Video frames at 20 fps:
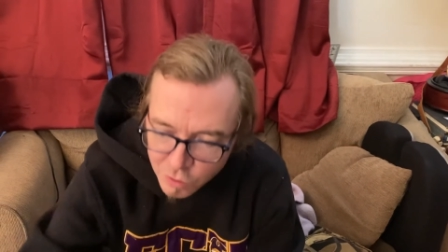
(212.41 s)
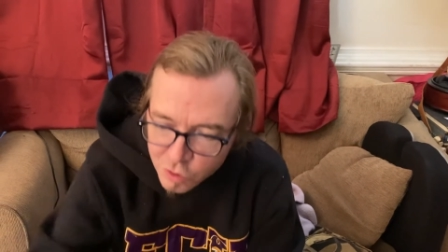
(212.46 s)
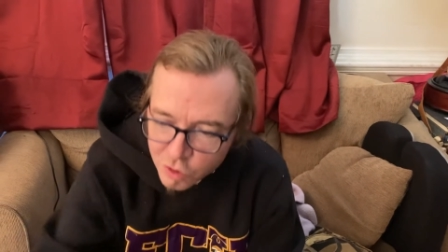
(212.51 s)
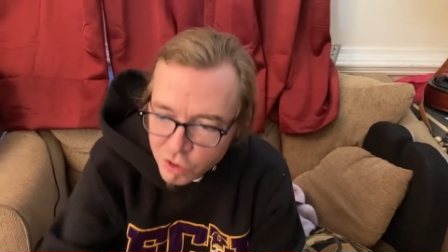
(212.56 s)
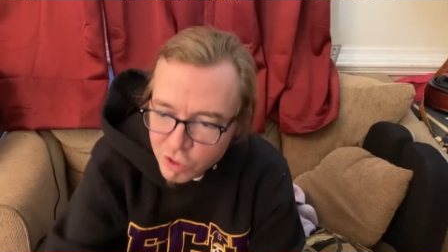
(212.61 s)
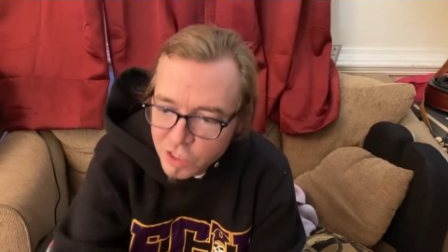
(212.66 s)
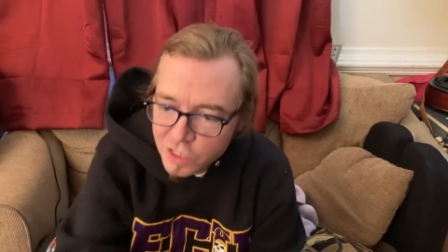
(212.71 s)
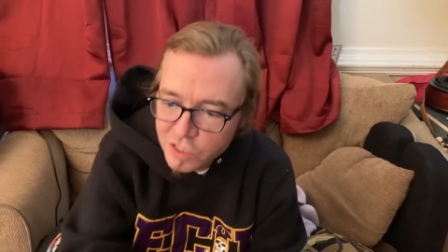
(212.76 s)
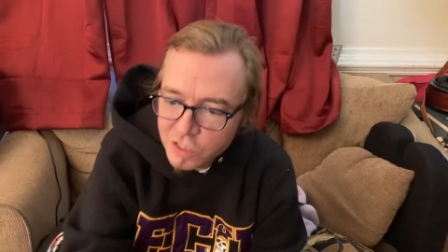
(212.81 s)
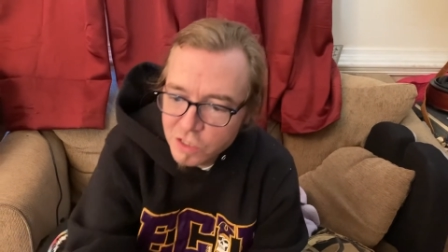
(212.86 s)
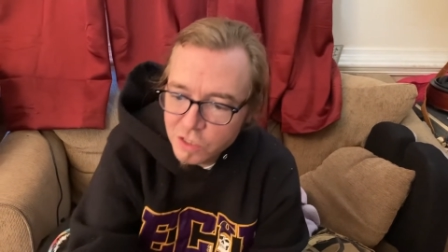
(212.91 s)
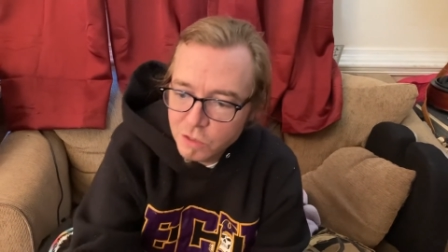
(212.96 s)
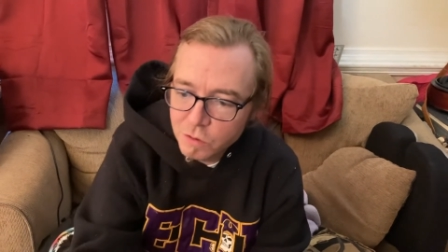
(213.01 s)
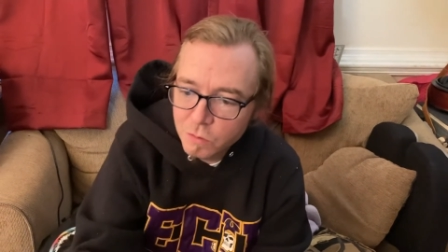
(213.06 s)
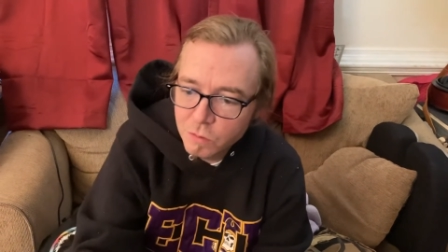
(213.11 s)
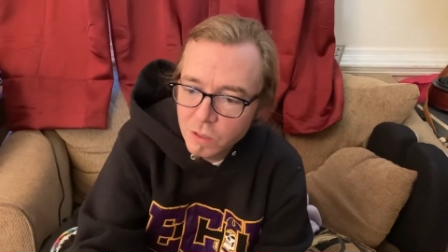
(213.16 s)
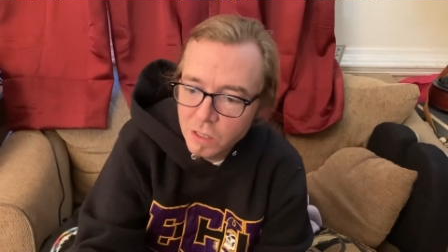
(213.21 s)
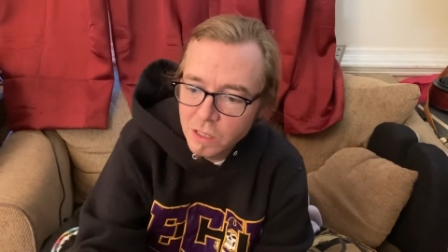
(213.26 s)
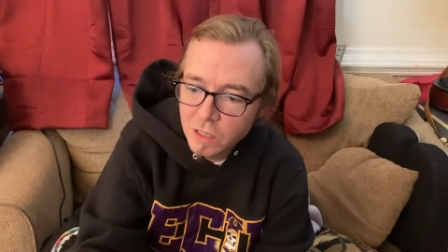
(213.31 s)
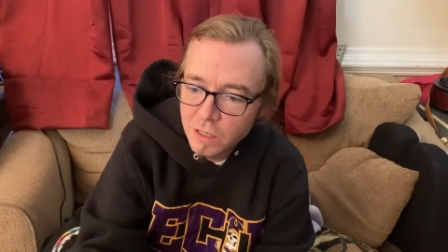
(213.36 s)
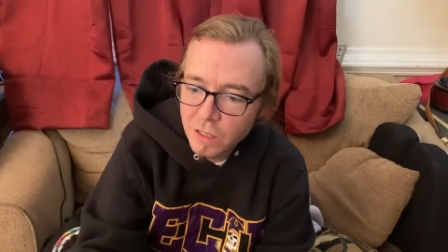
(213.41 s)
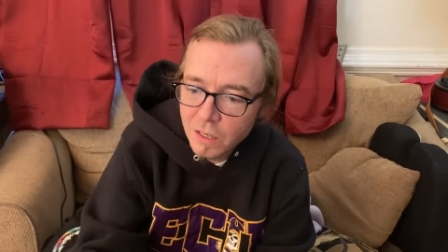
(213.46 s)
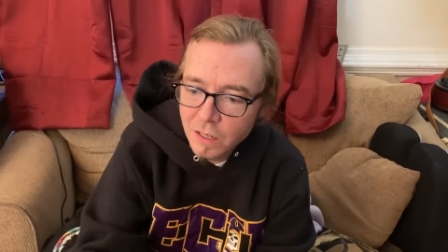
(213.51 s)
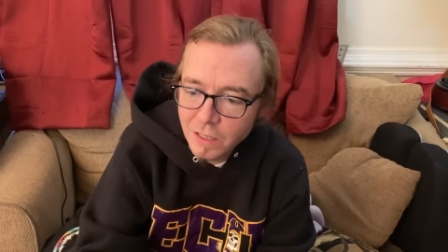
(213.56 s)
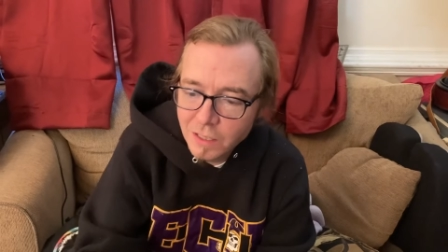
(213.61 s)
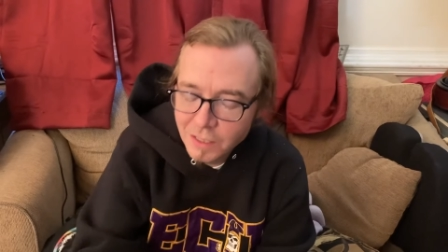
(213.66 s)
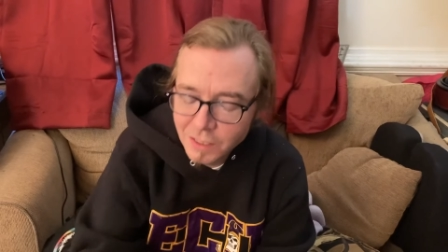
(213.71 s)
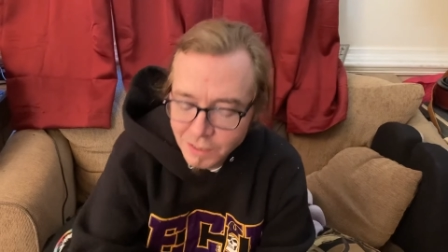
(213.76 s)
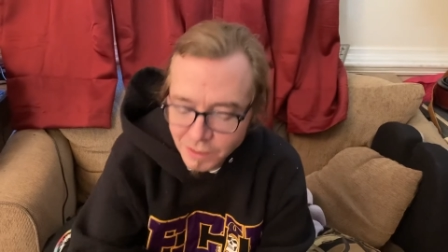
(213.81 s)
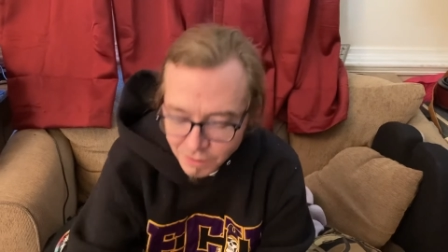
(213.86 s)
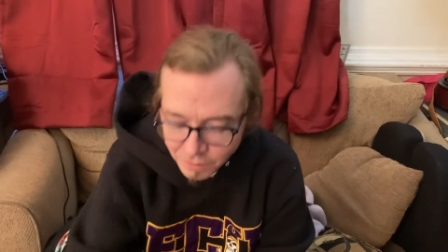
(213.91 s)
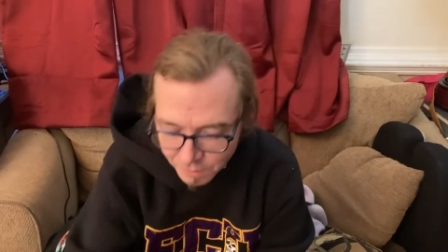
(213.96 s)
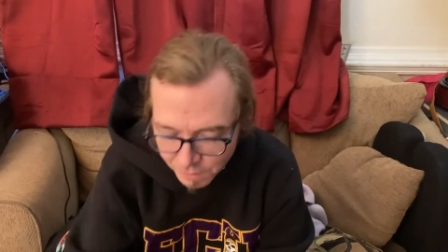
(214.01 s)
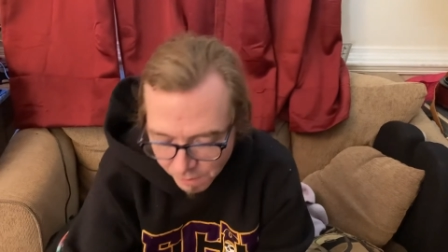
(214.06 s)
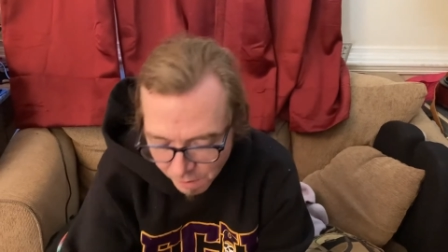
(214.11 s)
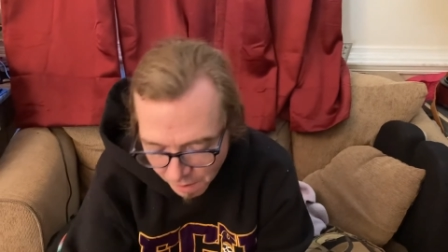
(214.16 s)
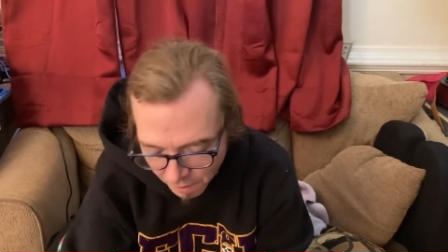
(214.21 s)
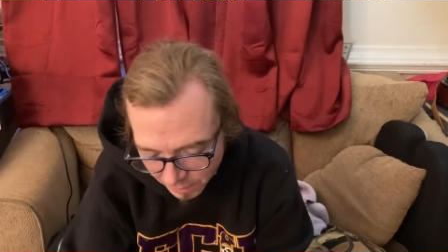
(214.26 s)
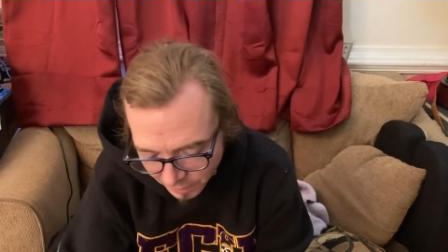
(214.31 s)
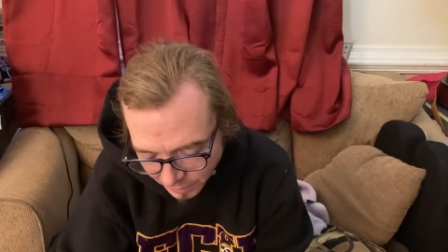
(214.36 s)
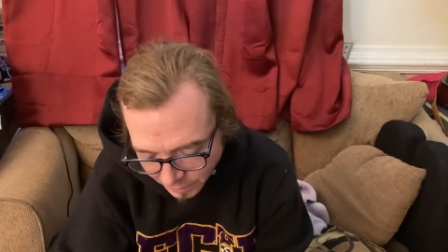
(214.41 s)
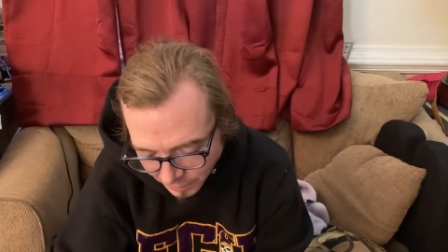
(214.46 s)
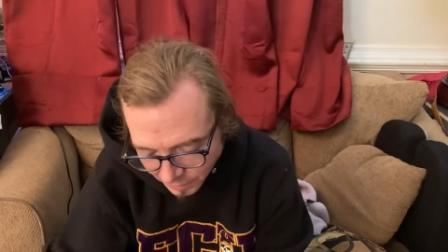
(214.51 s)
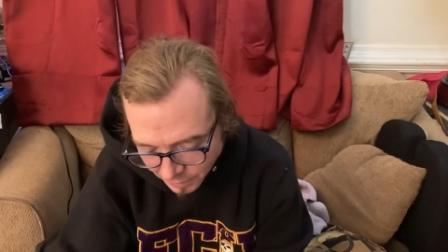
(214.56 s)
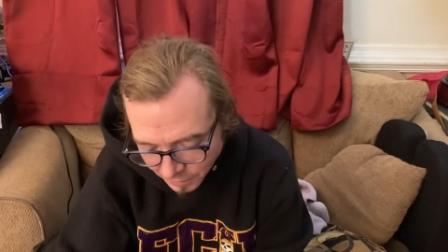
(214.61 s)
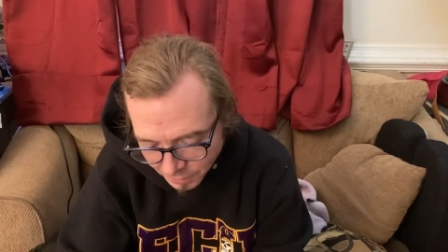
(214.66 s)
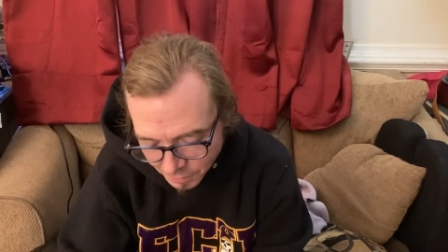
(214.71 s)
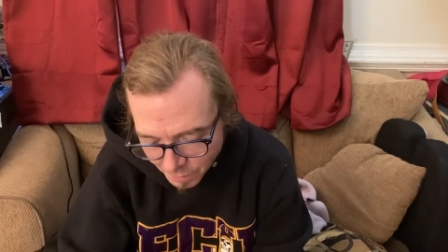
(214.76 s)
So this little about 37 times as hot as a